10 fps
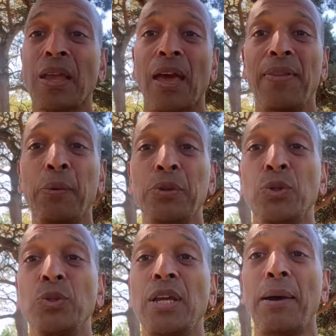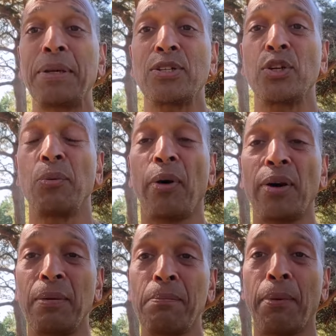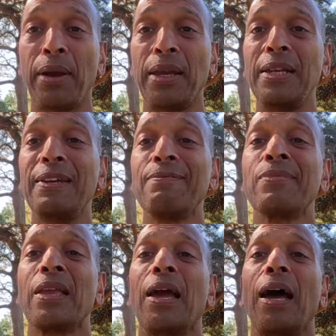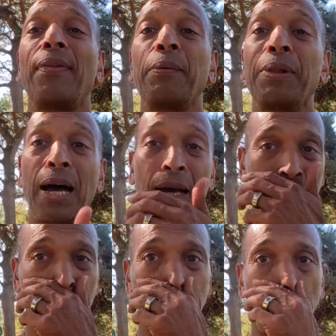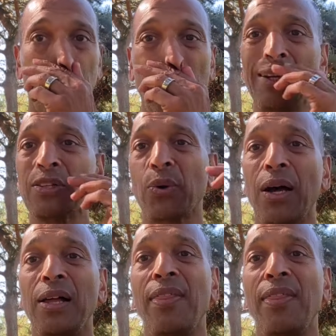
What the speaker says: and they will do damage to your body and brain, and they will hijack your brain as well.